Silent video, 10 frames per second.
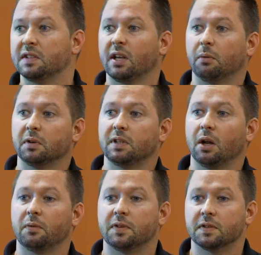and said, we're
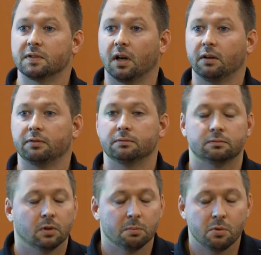done with this stuff,
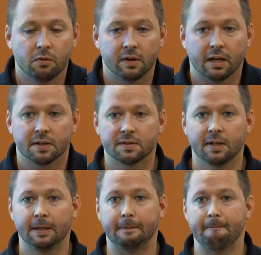we're moving out of
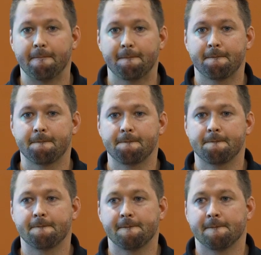state.
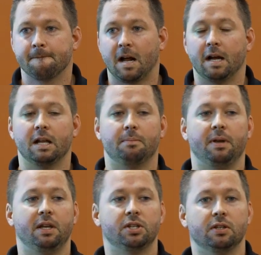I had a
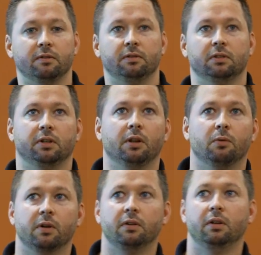patient, another
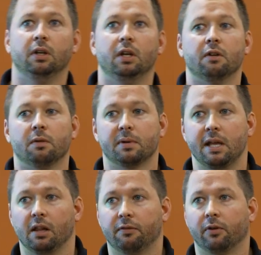one from
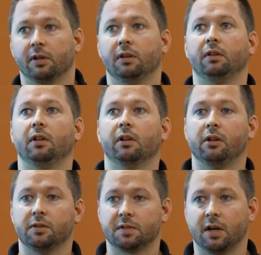California,
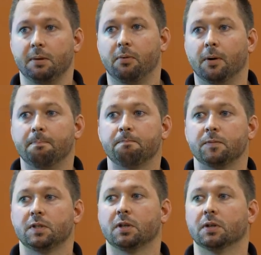another Skype one.
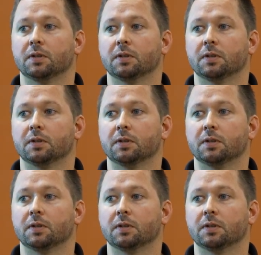She